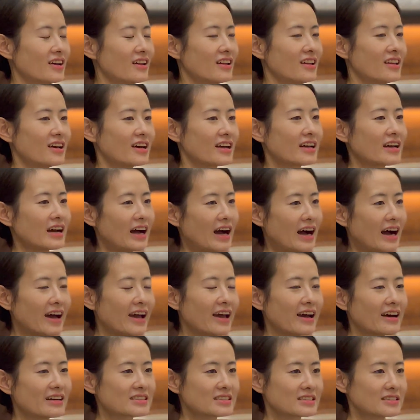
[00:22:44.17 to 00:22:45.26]
Like I,
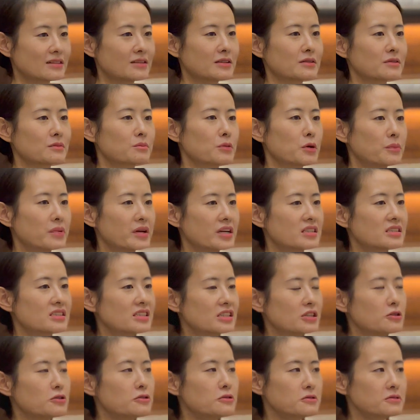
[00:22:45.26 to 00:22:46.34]
as a mobility
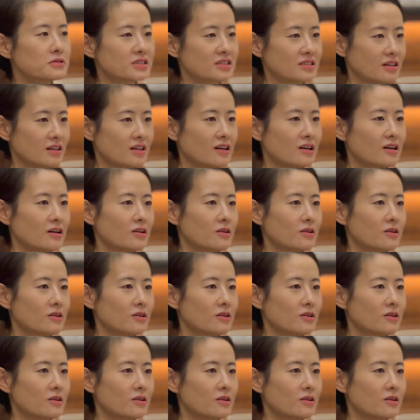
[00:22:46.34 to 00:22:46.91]
user,